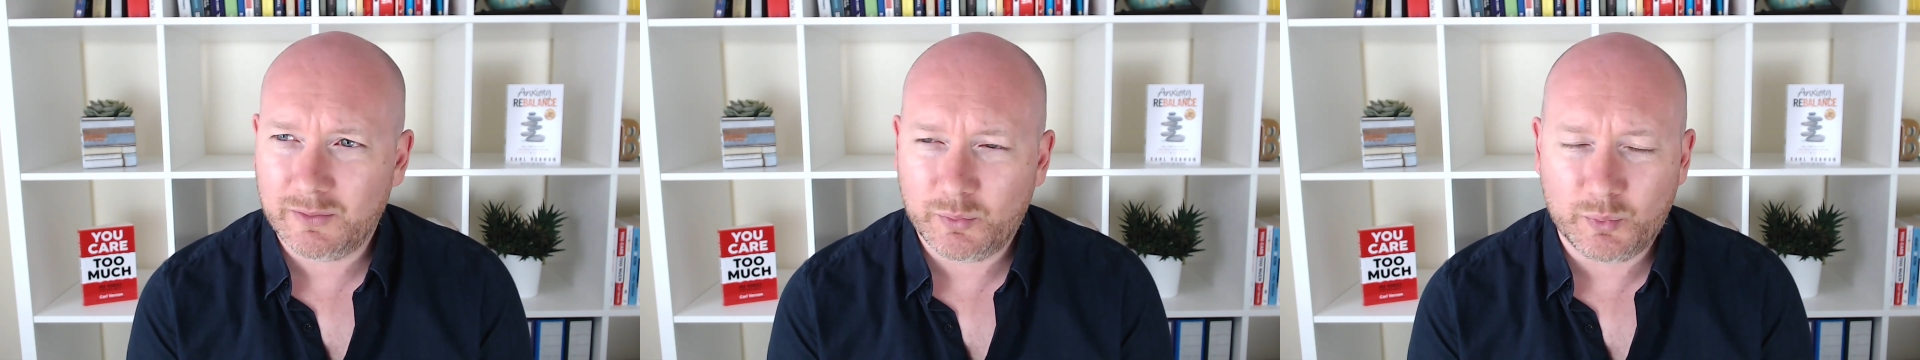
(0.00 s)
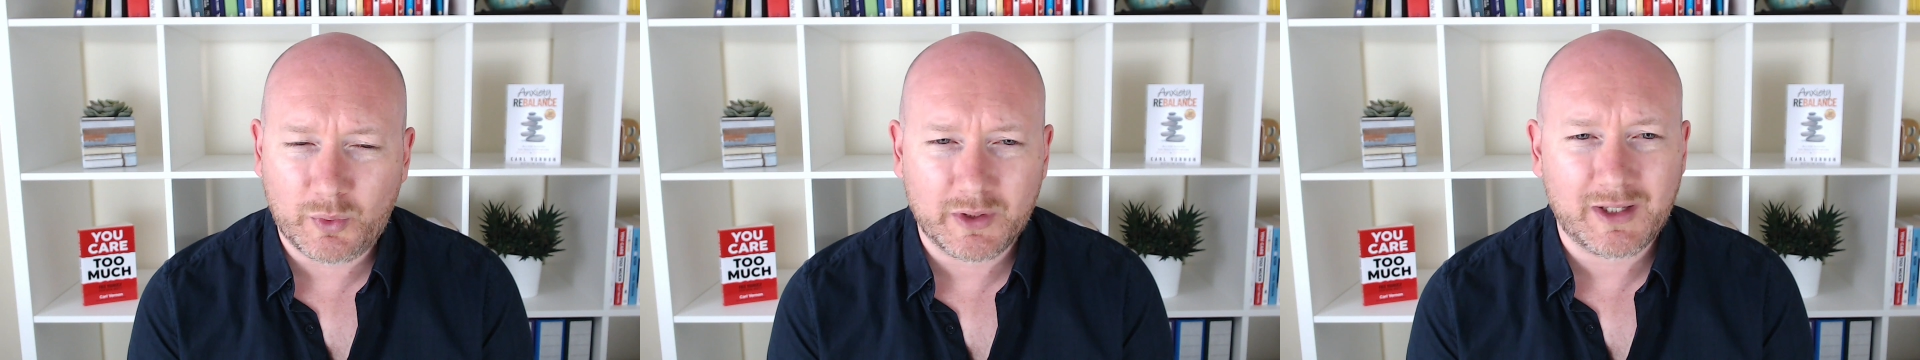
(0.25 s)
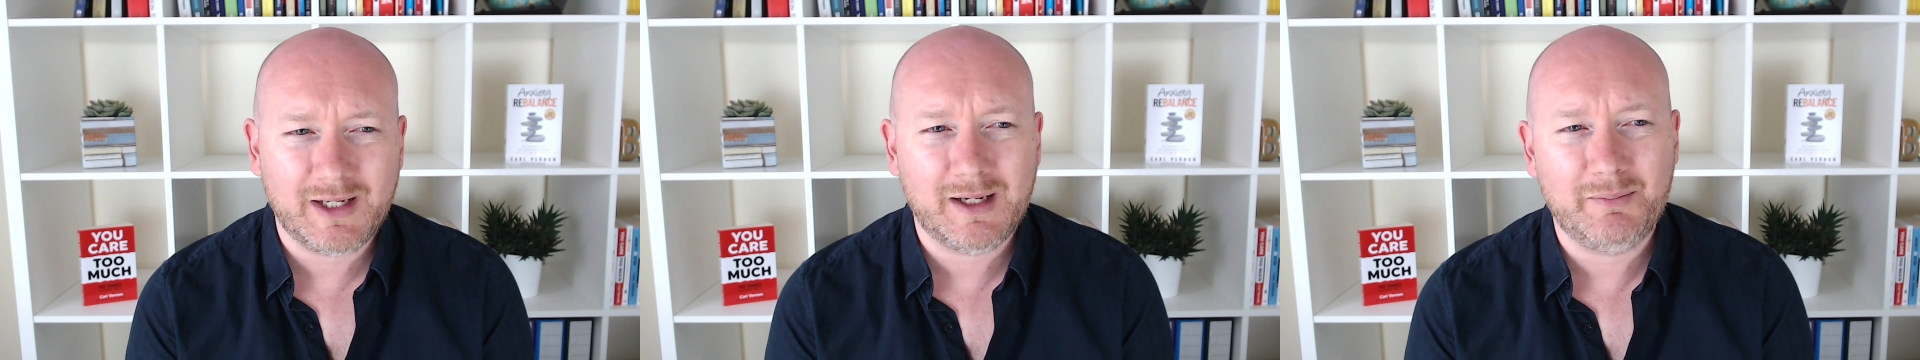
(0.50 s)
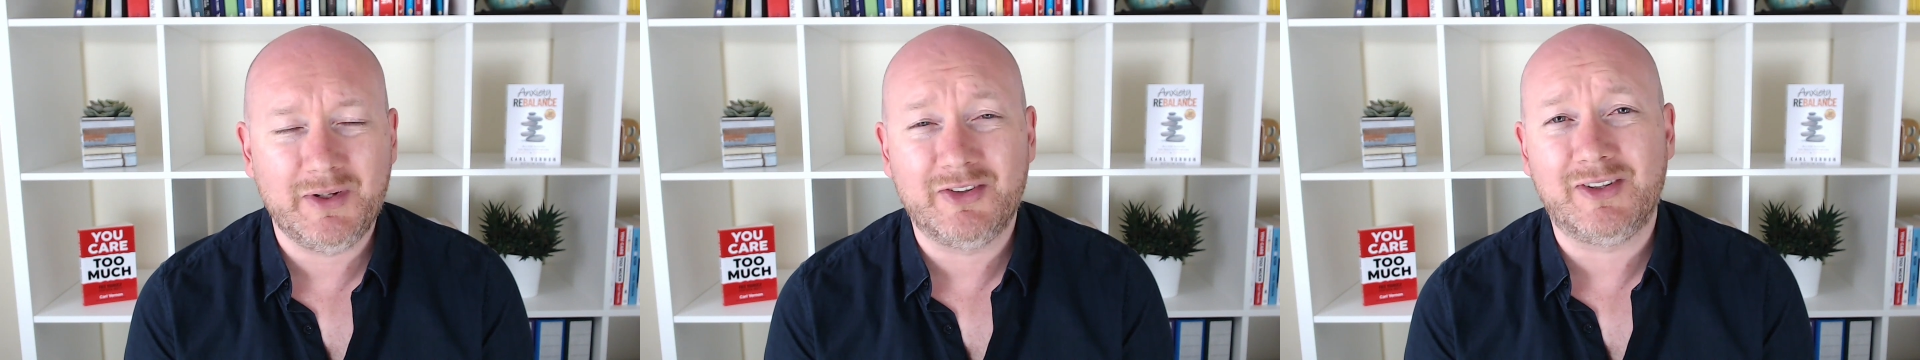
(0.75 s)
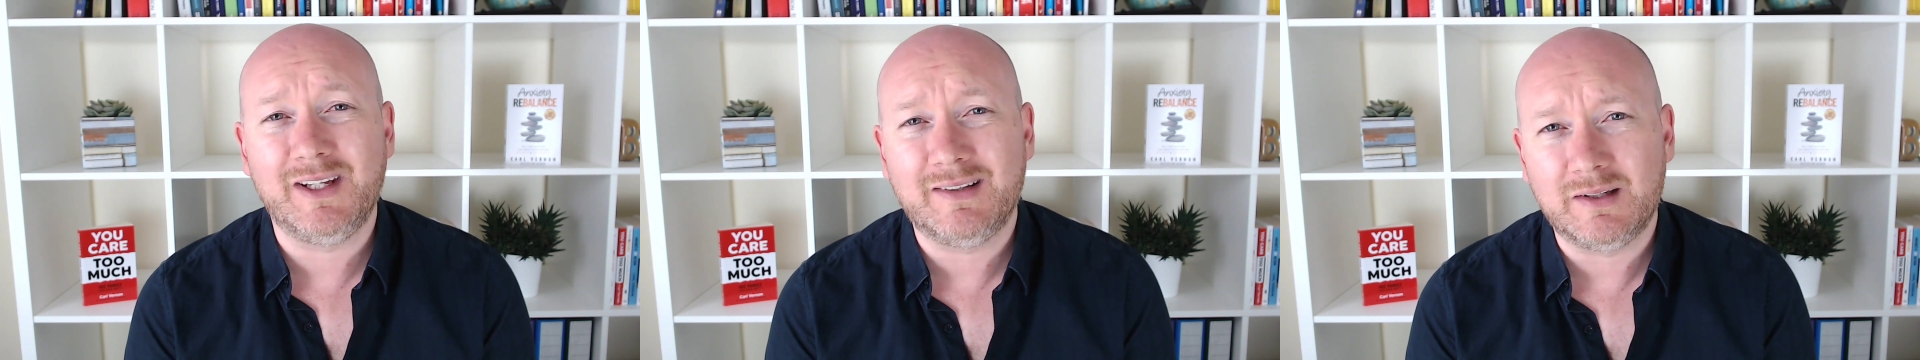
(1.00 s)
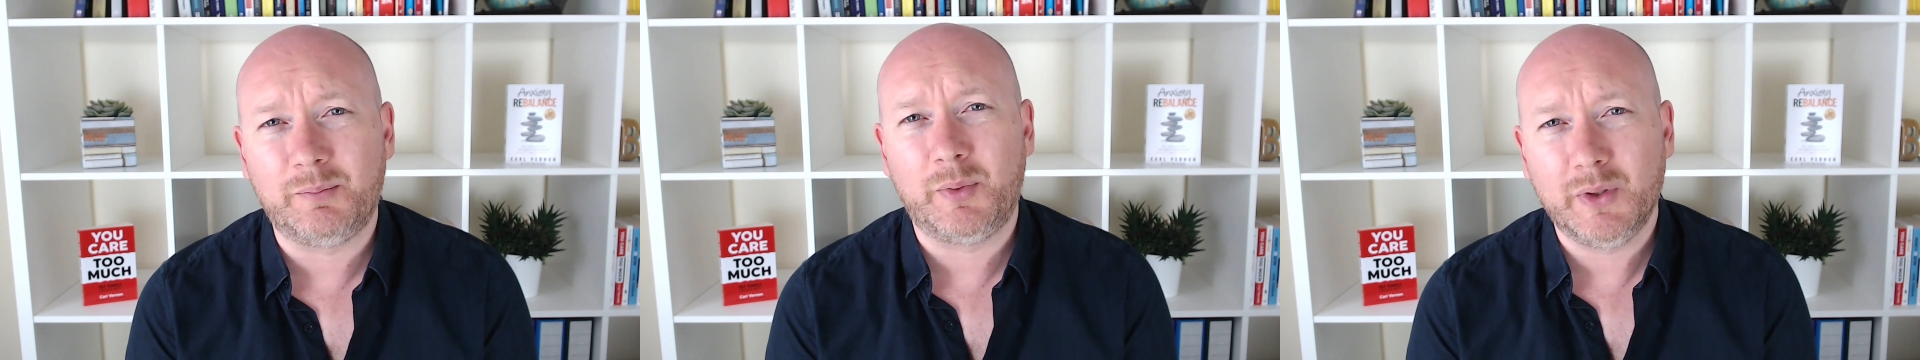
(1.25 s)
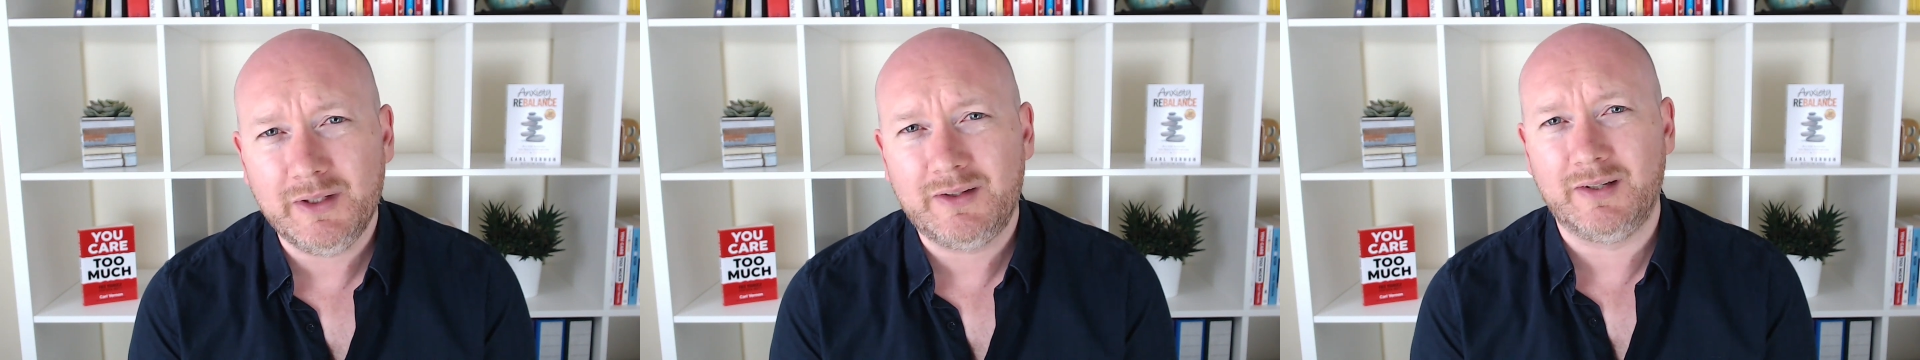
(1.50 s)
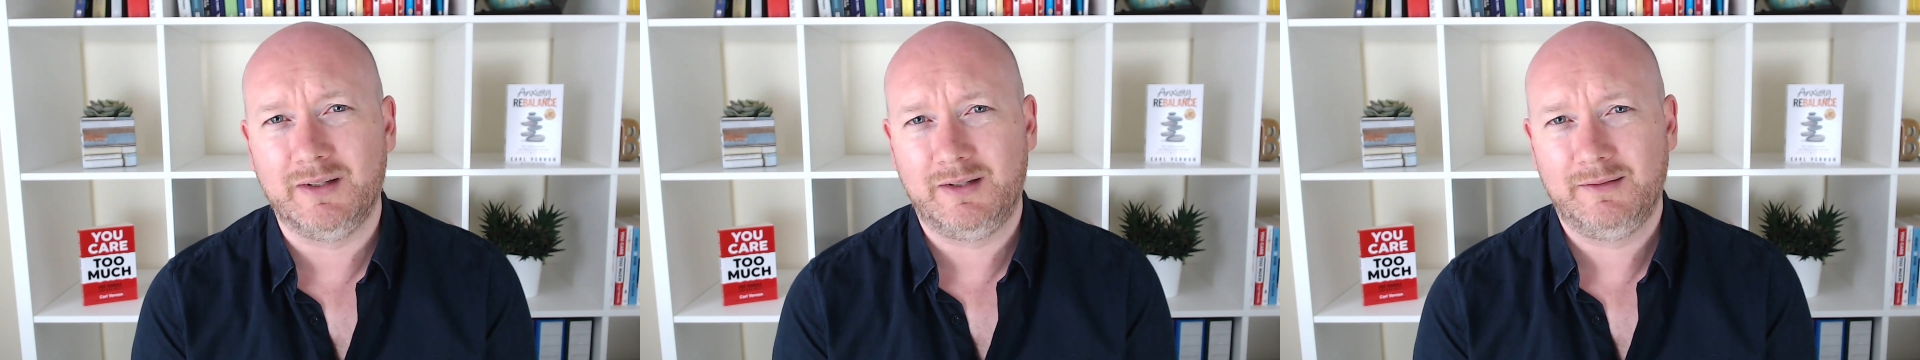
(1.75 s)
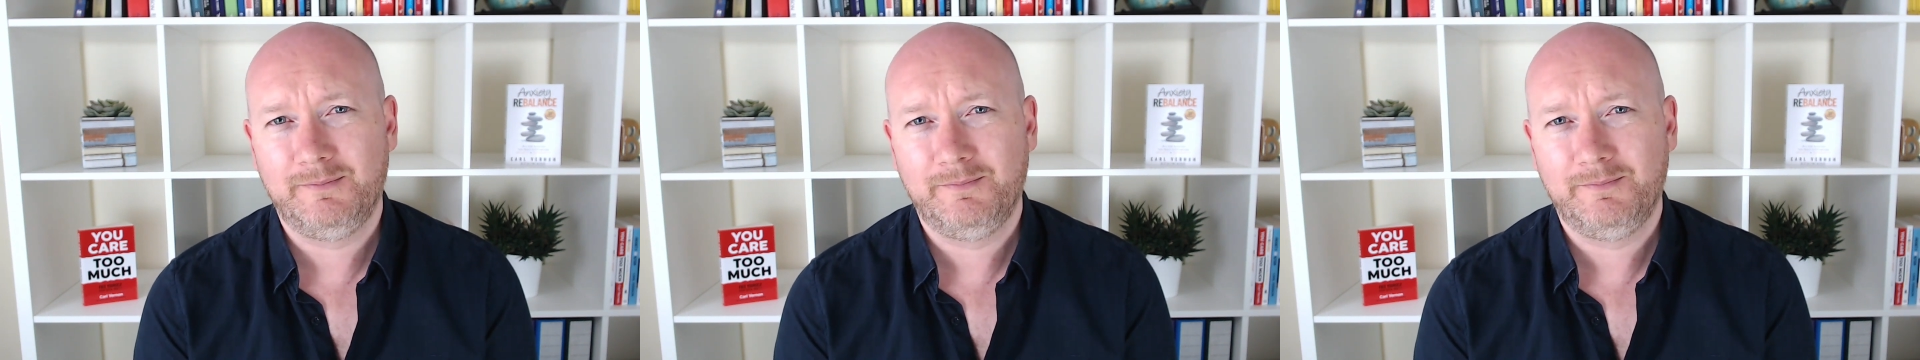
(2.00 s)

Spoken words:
What I am is disappointed.